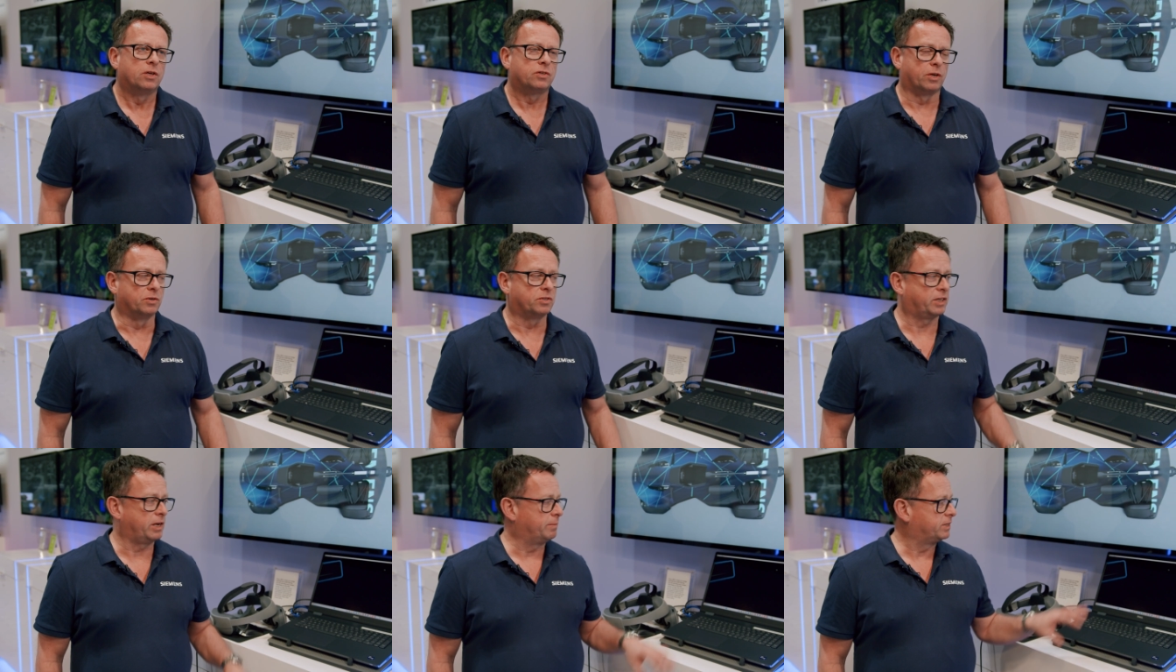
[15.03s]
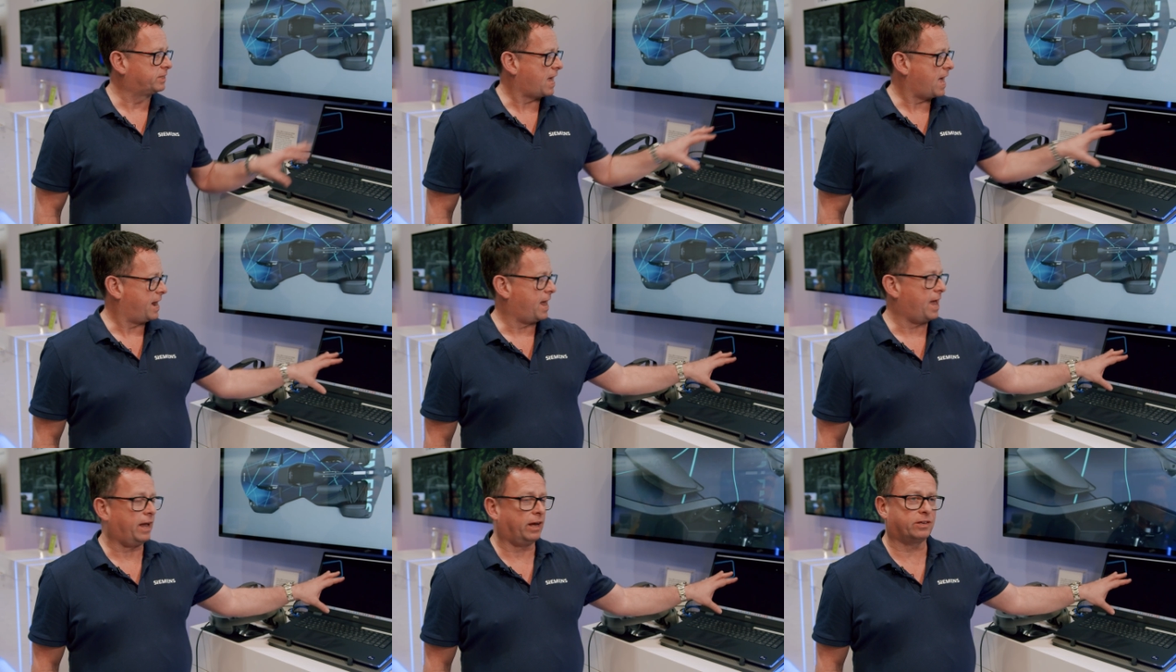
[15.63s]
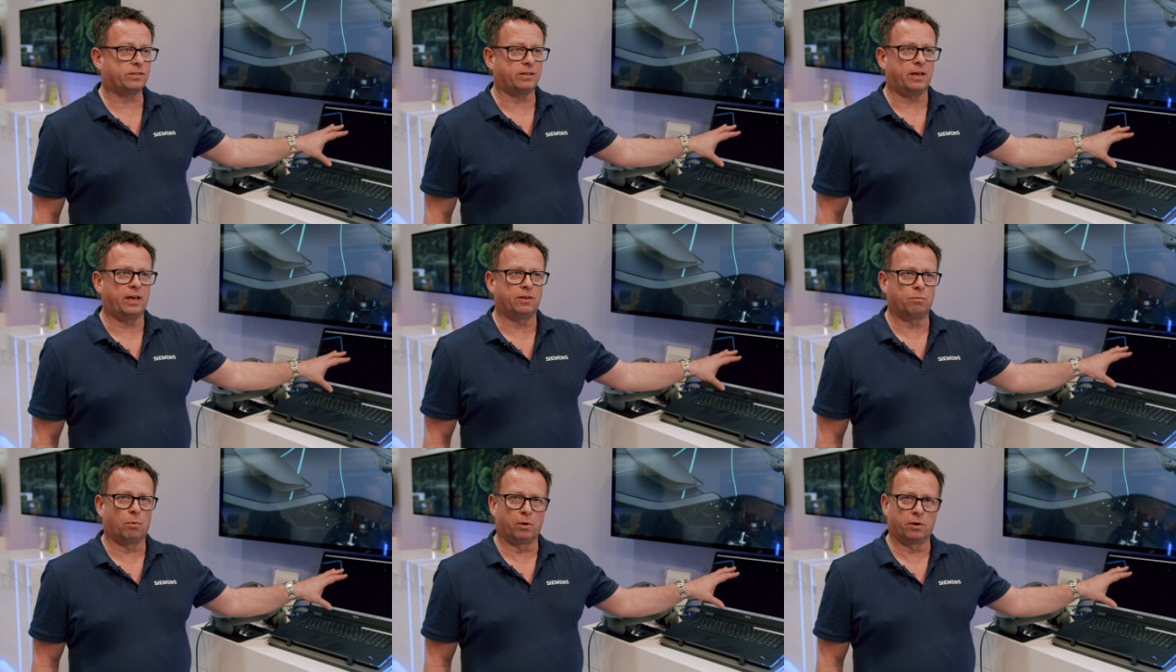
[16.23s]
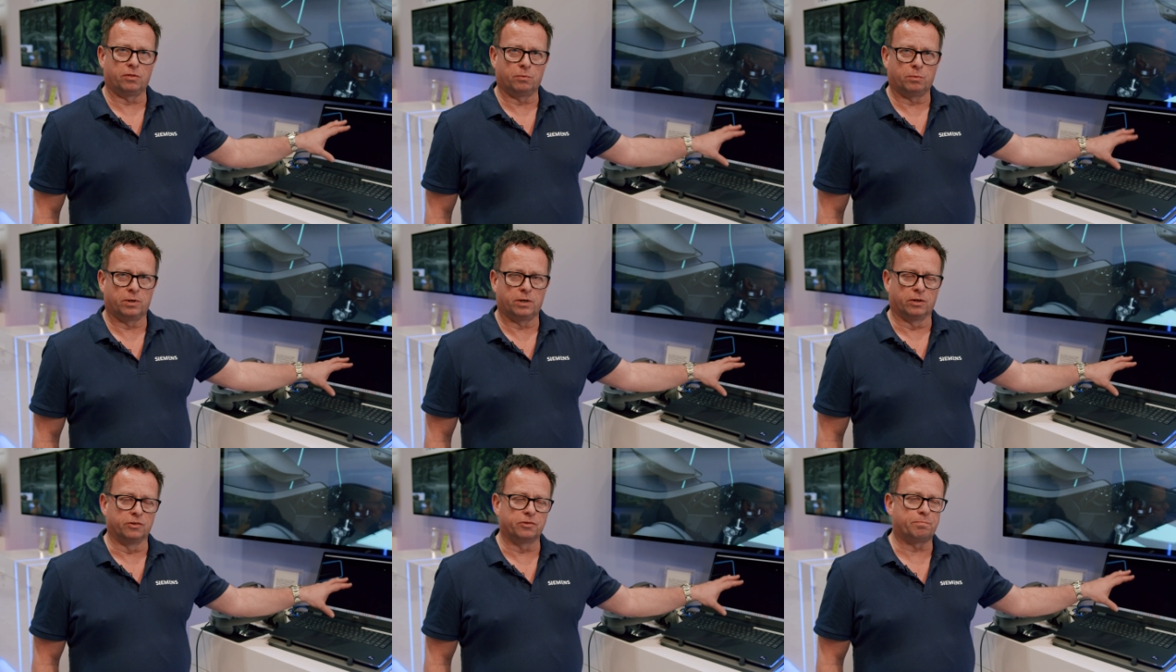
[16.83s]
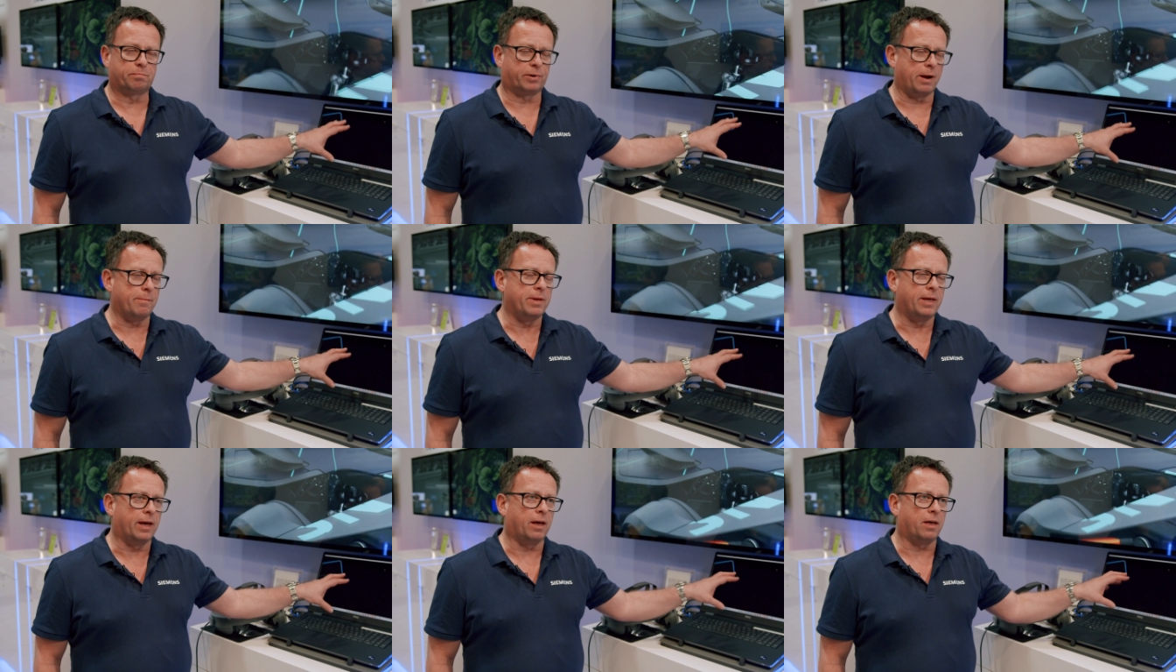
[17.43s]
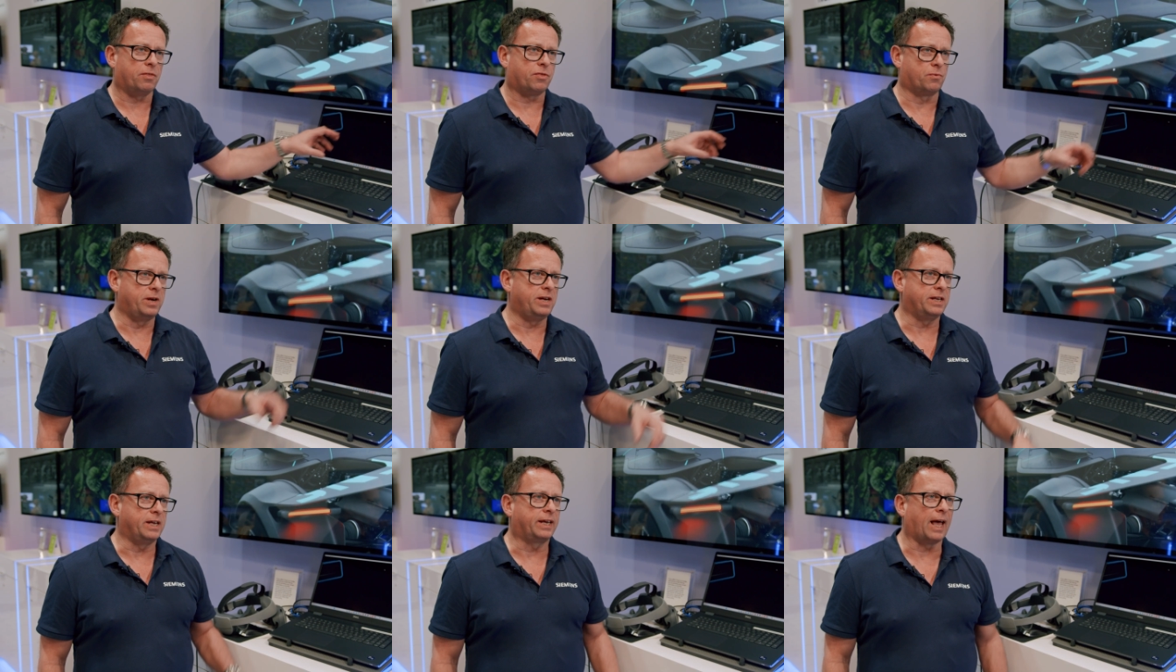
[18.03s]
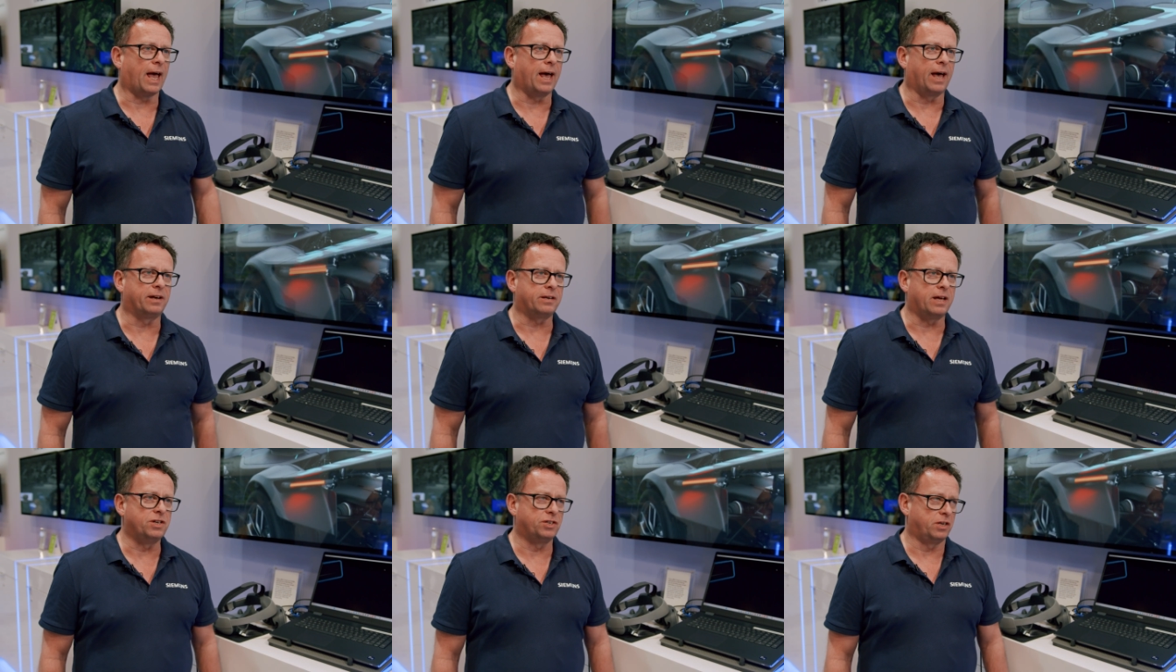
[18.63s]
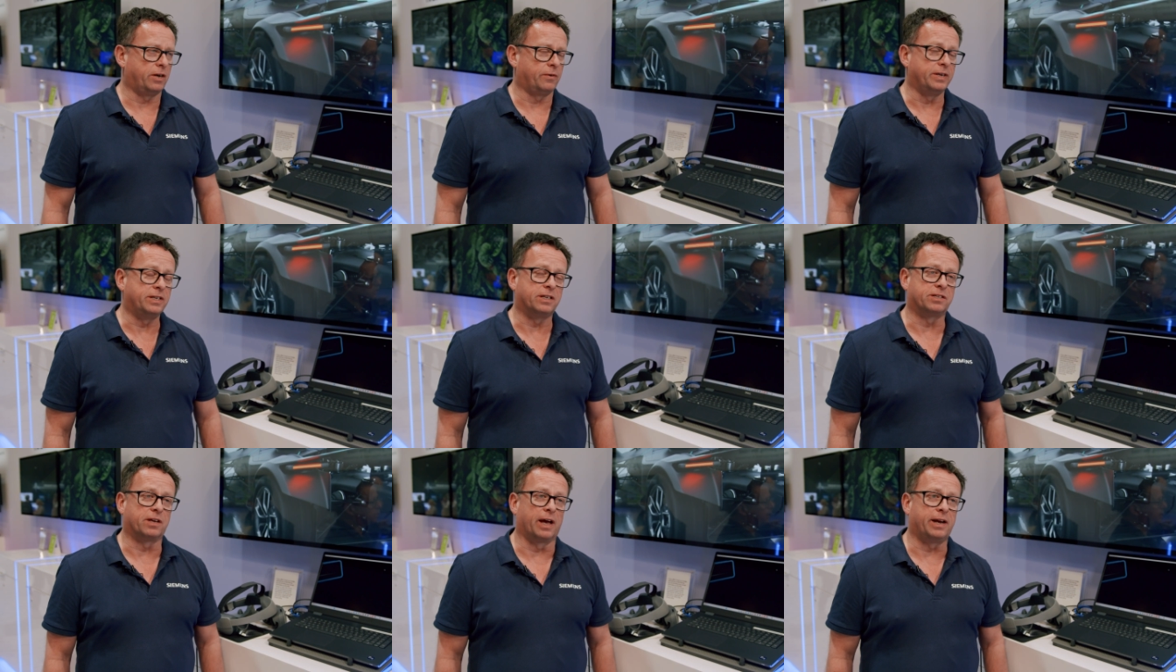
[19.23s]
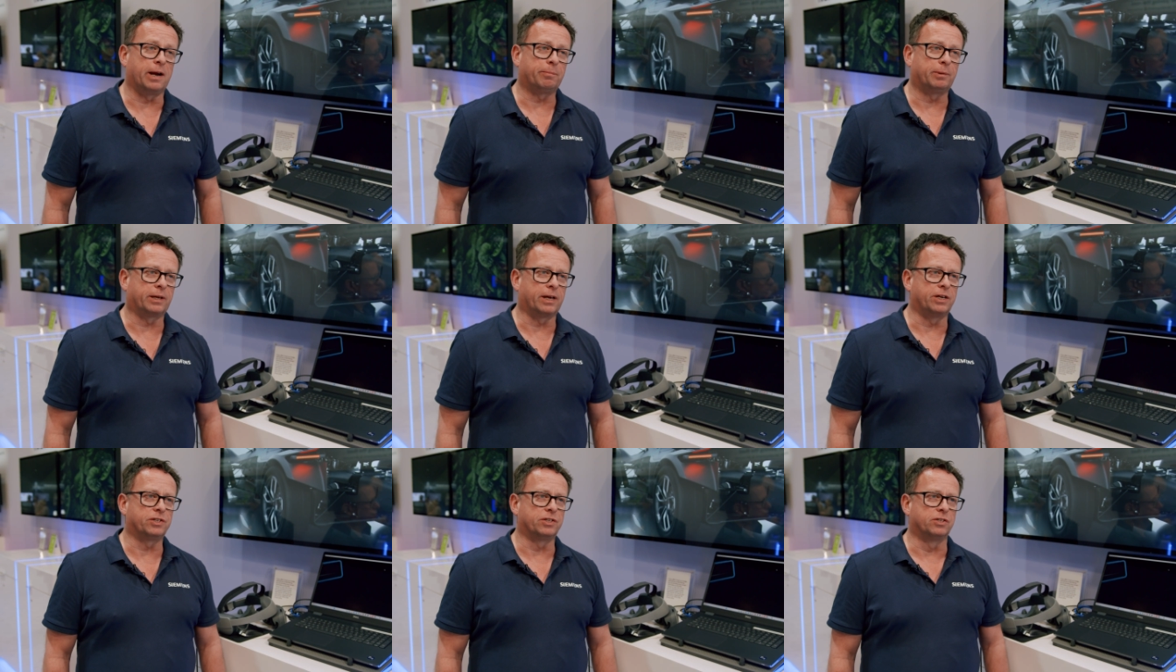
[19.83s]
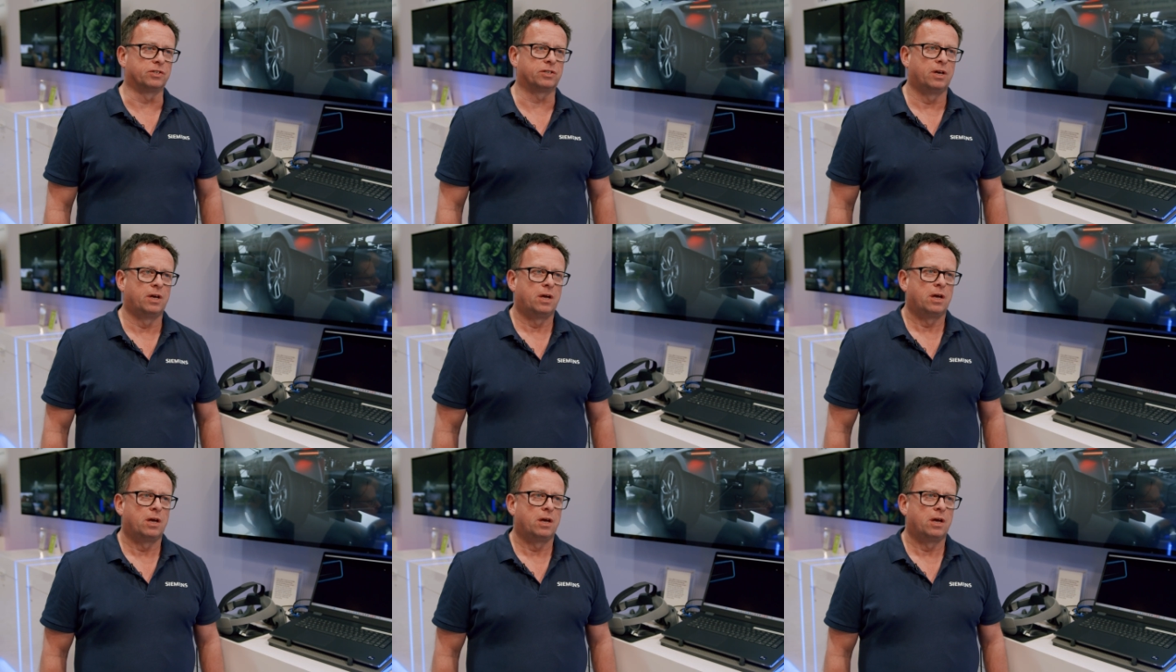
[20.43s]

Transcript: So Siemens NX is one of the world's premier 3D CAD engineering design applications